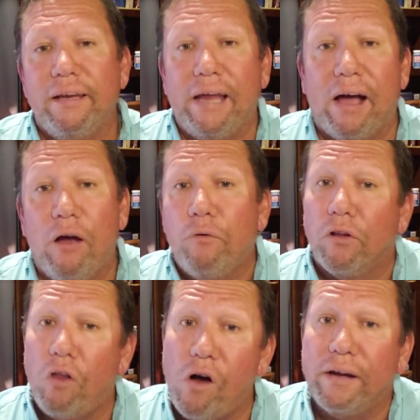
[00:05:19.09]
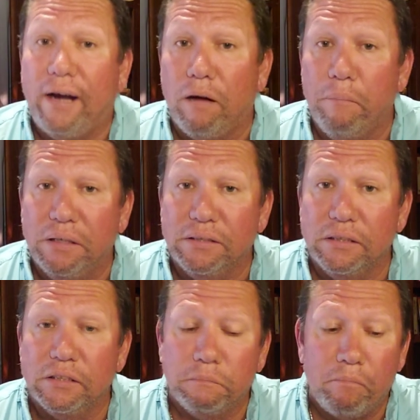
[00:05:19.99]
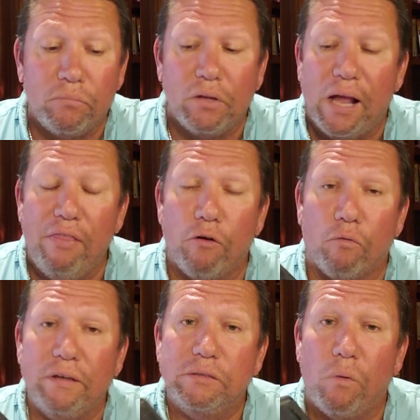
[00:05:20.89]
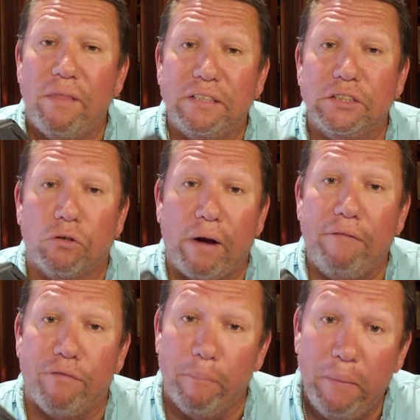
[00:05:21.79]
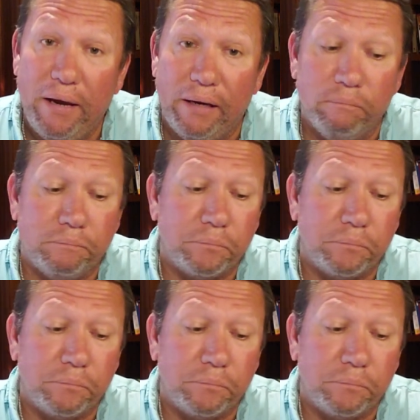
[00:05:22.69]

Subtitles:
Now, I own a lawn care business, and the reason why this is great for me